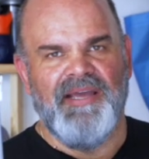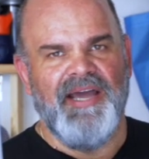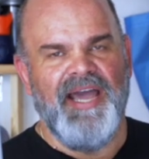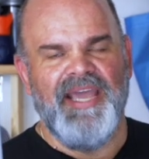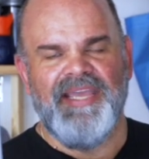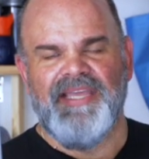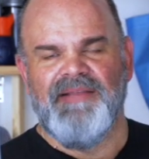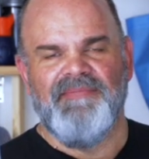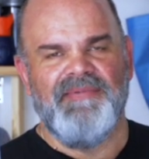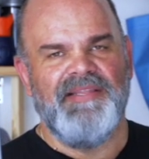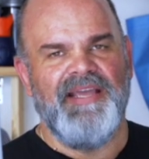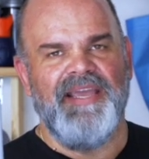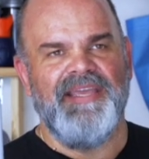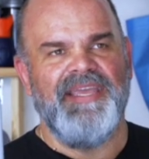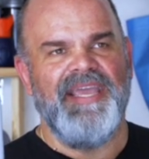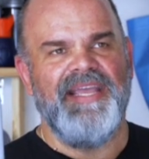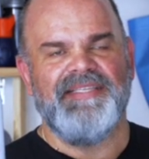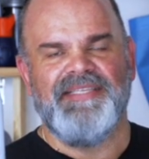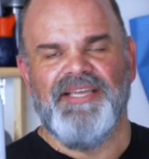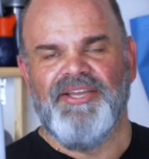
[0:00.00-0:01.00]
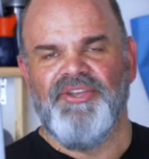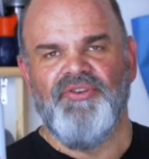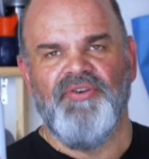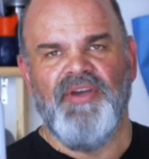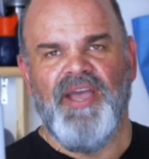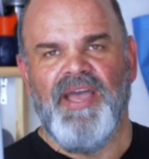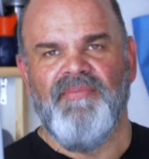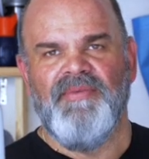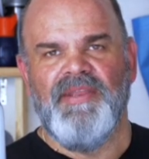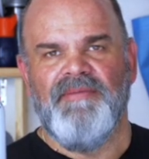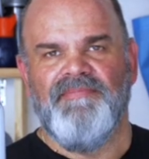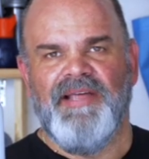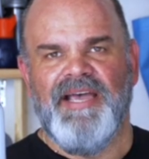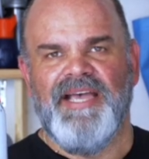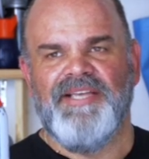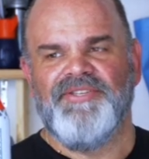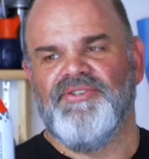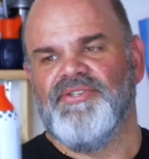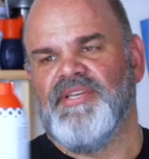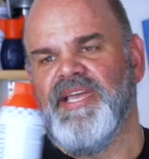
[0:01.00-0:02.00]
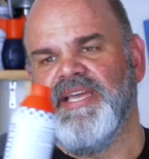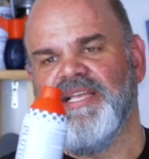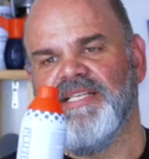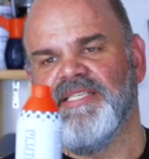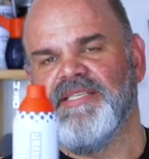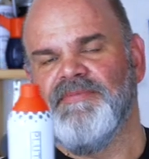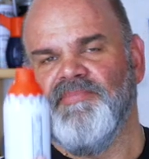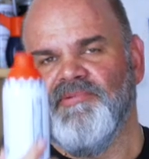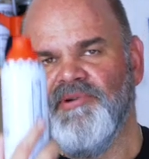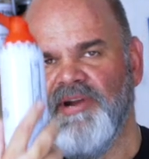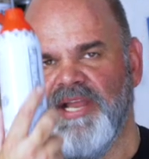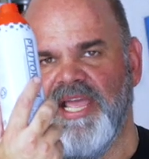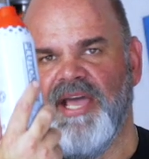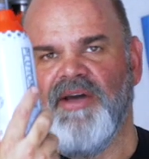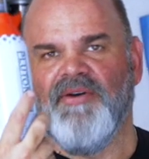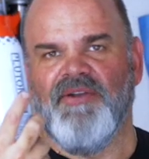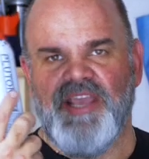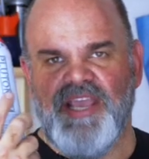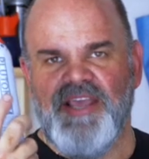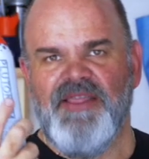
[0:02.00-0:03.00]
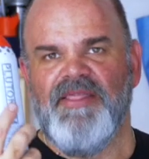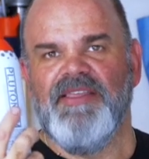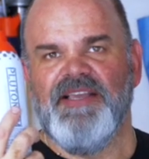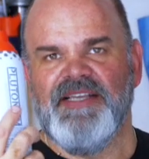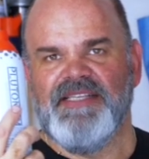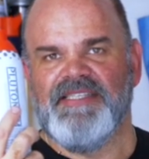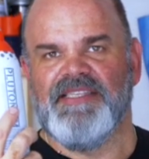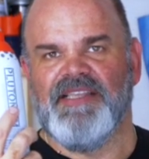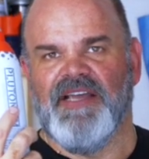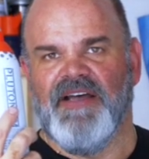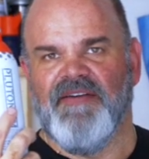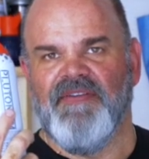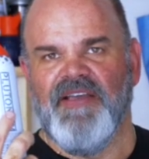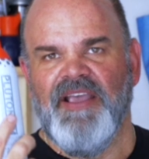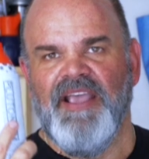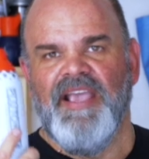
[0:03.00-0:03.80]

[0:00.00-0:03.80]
I can't tell you how many blasters I can spray out in this stuff,